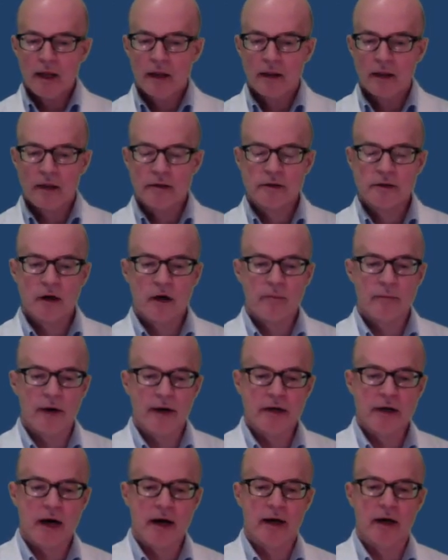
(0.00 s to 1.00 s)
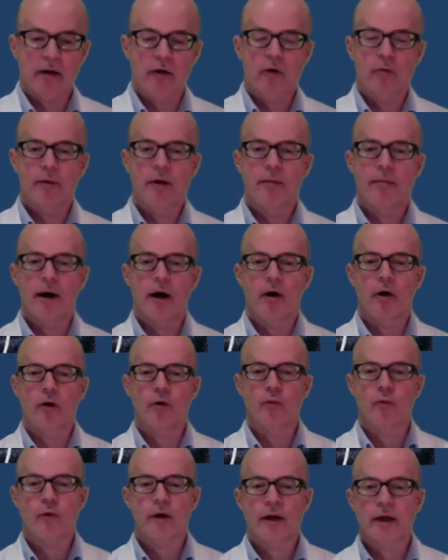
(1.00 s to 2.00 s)
Let's start by talking a little bit about
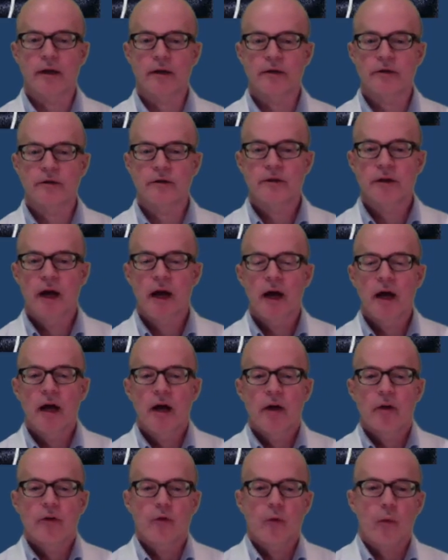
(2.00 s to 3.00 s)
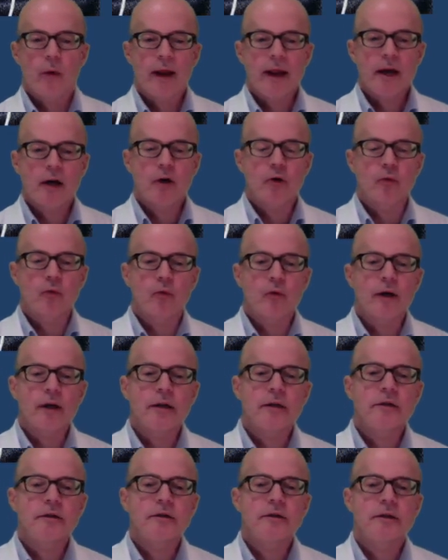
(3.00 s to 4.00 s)
grids. The way
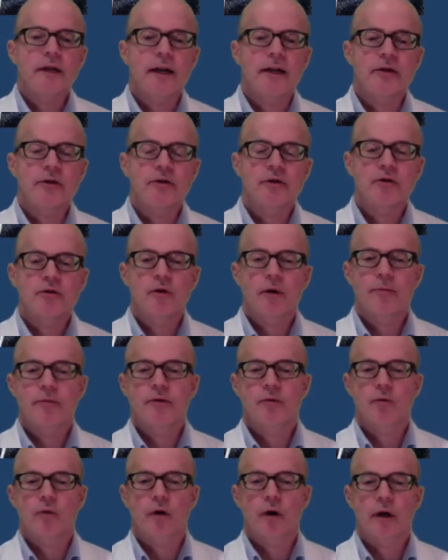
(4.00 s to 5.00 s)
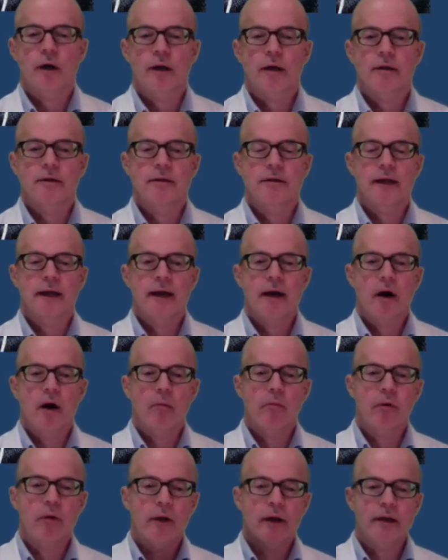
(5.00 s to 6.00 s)
grids and strips work is they are
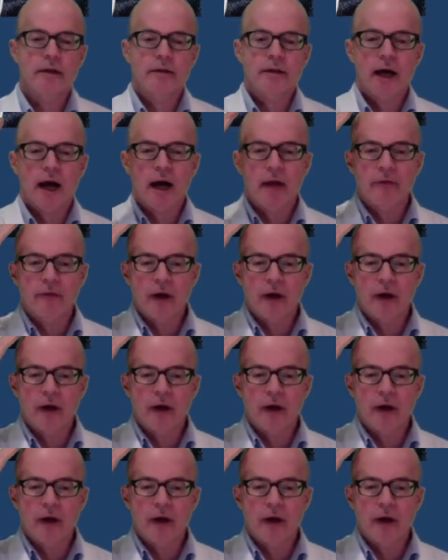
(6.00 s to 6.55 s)
placed on